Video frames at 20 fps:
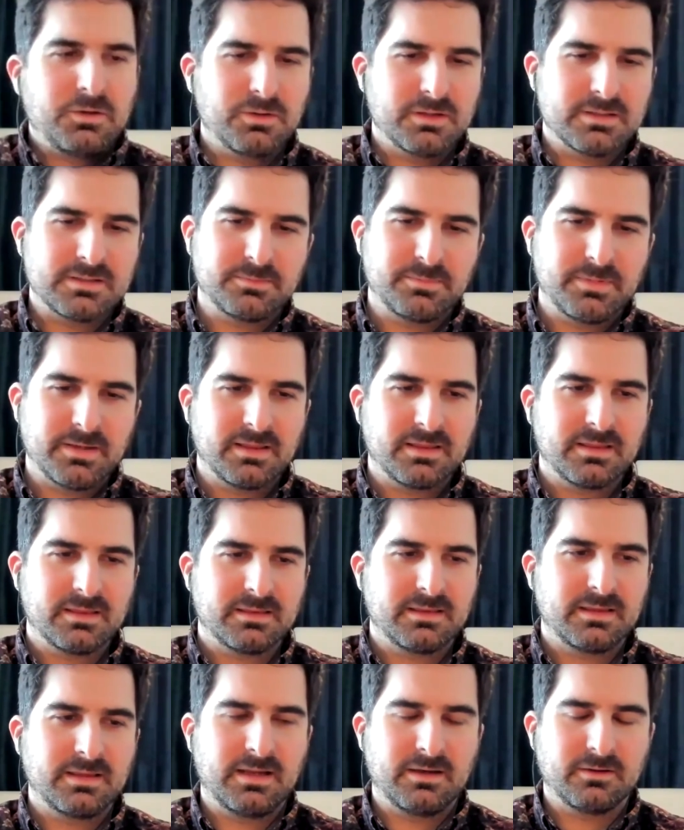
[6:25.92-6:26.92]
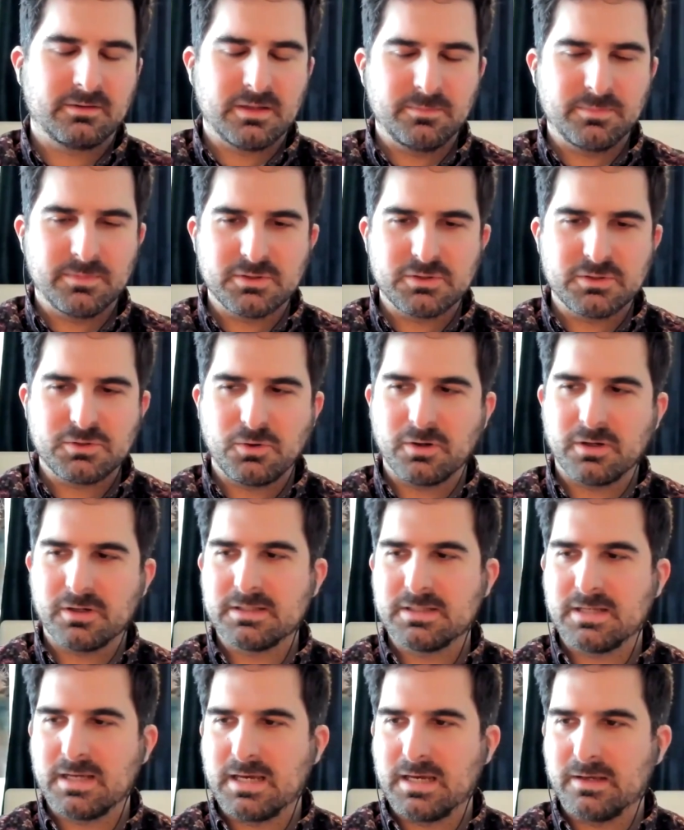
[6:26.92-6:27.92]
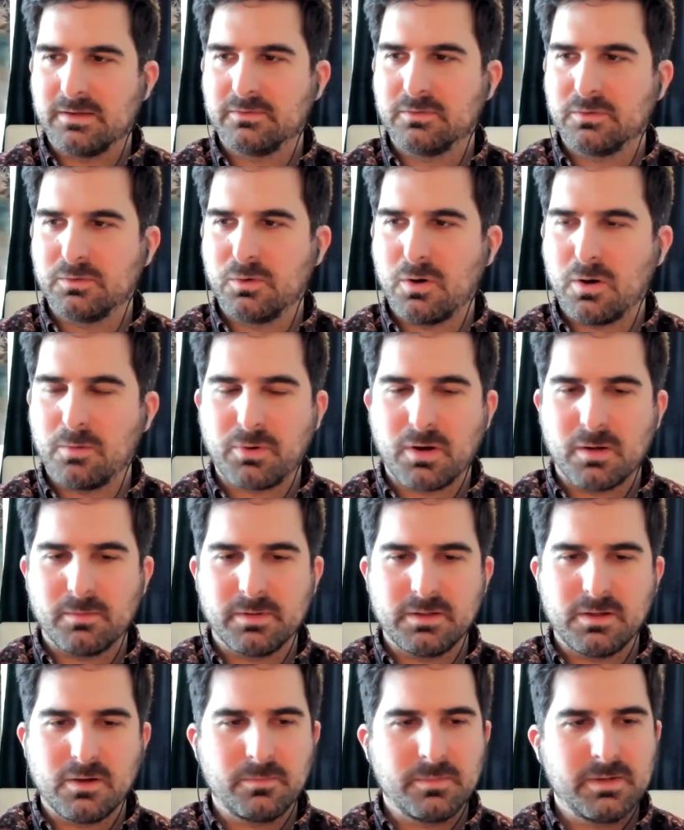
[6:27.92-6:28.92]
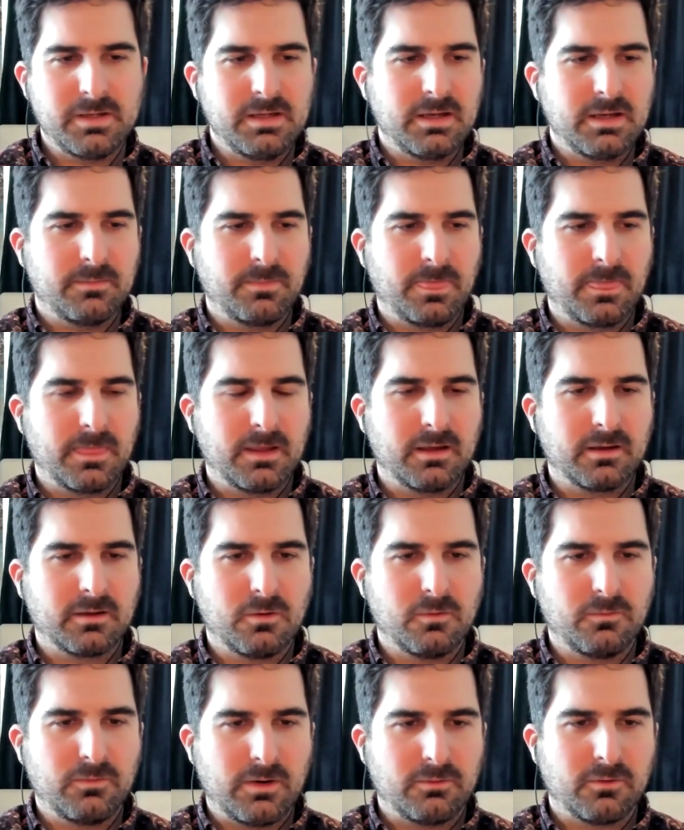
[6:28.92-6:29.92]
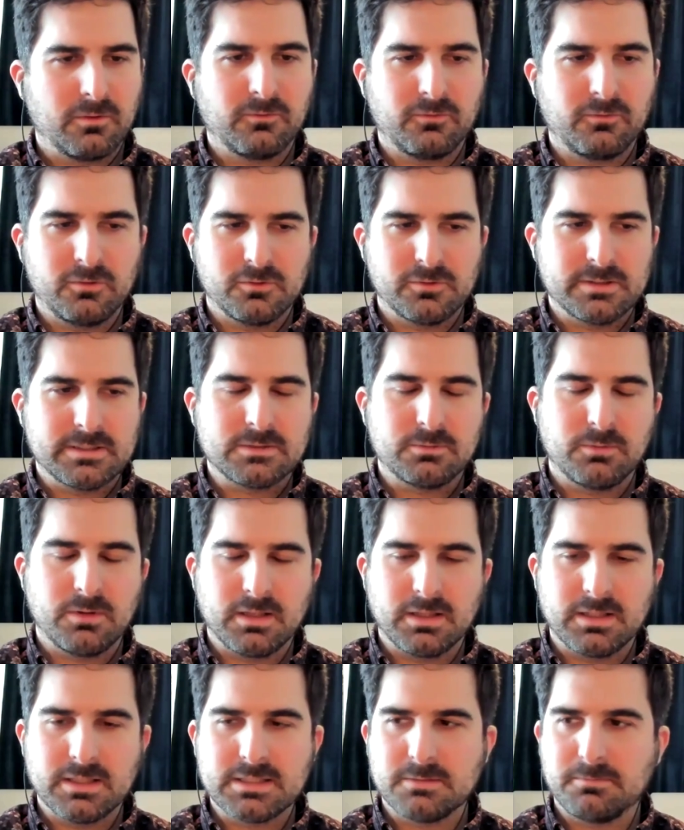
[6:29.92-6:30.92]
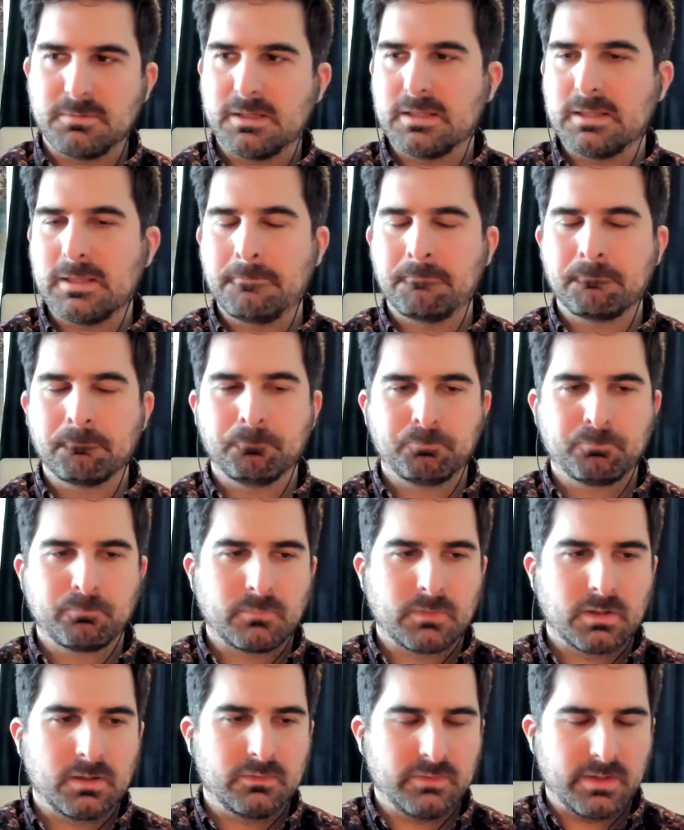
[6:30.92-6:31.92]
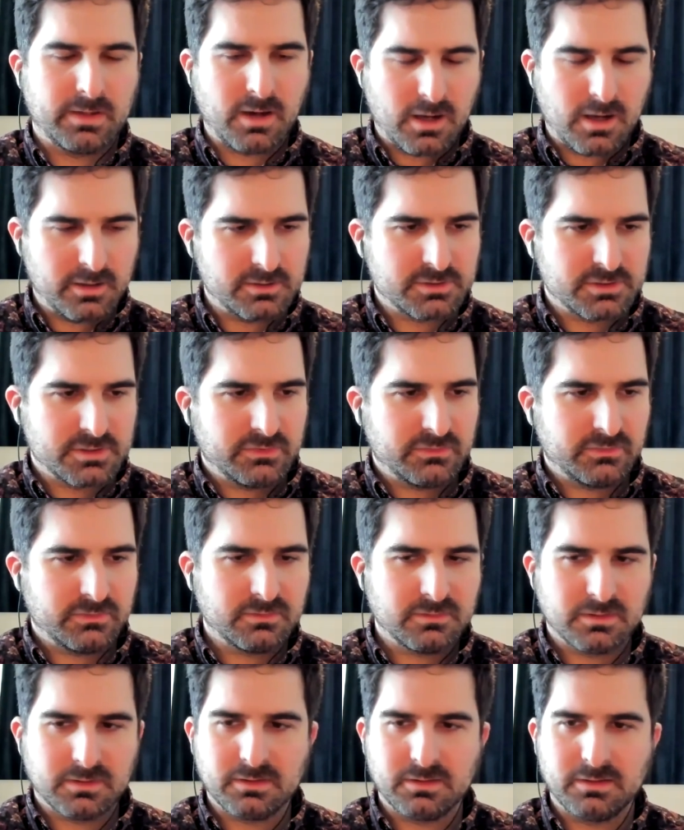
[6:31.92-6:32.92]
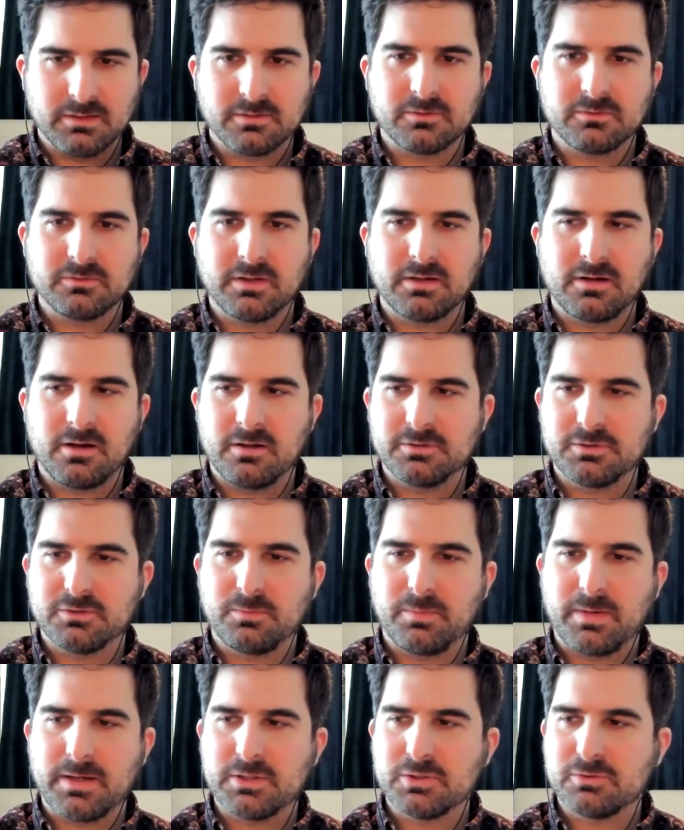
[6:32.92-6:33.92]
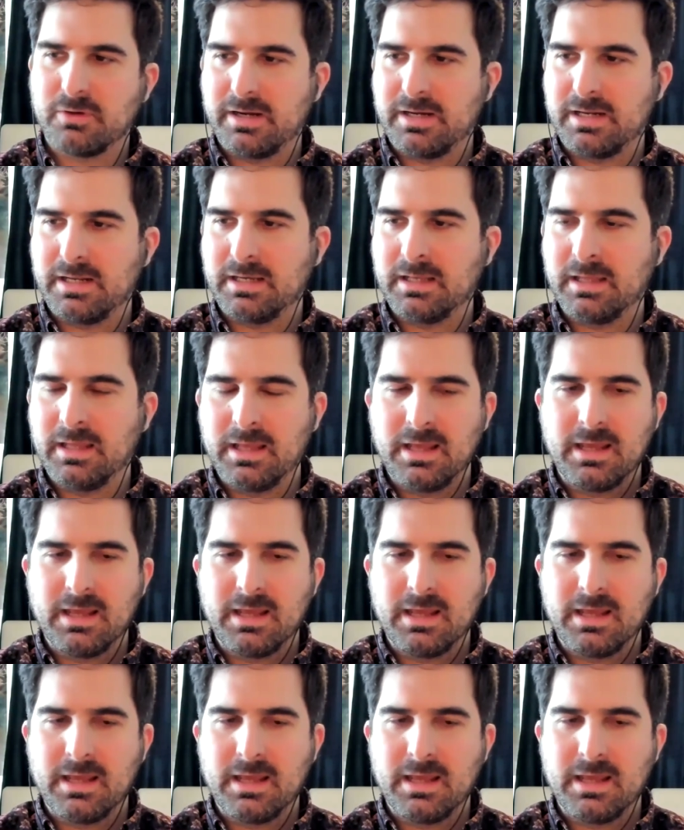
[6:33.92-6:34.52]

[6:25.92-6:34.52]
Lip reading: you, Elizabeth. I'll keep this short. So you all probably know me. I'm a co-founder of Fluence with Elizabeth, a psychologist, a clinical psychologist by training,